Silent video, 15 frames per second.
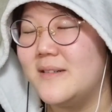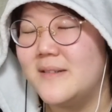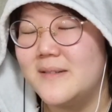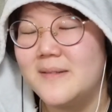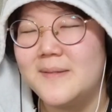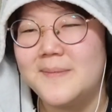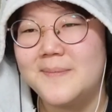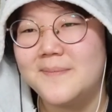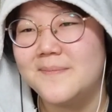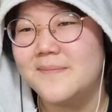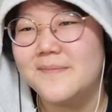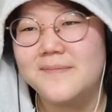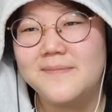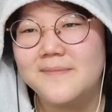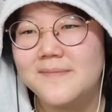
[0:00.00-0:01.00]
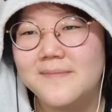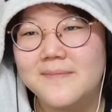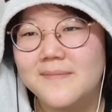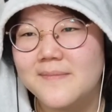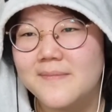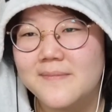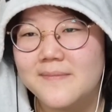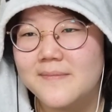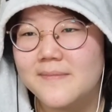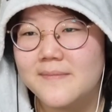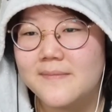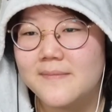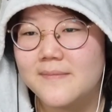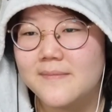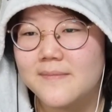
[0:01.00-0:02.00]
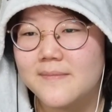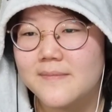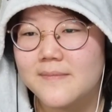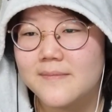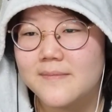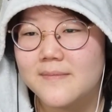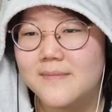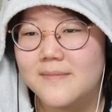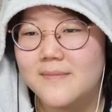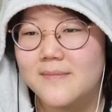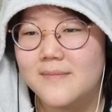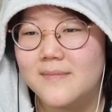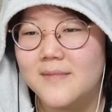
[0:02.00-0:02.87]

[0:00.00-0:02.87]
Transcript: Nobody speaks.